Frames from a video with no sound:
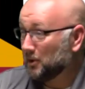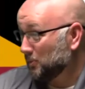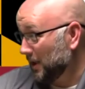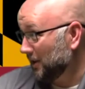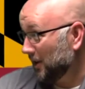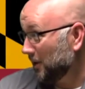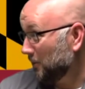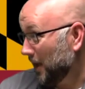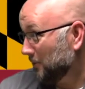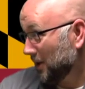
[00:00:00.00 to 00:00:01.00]
In between there,
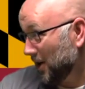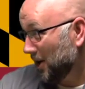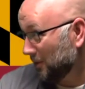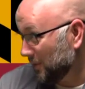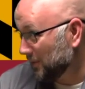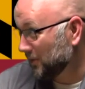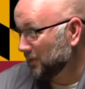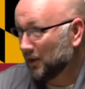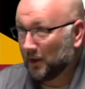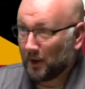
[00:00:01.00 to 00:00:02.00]
I ran for
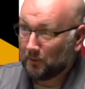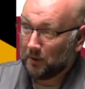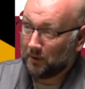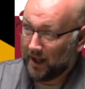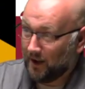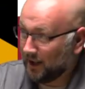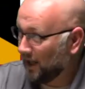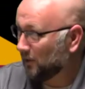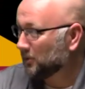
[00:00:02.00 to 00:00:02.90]
Congress and I've run for County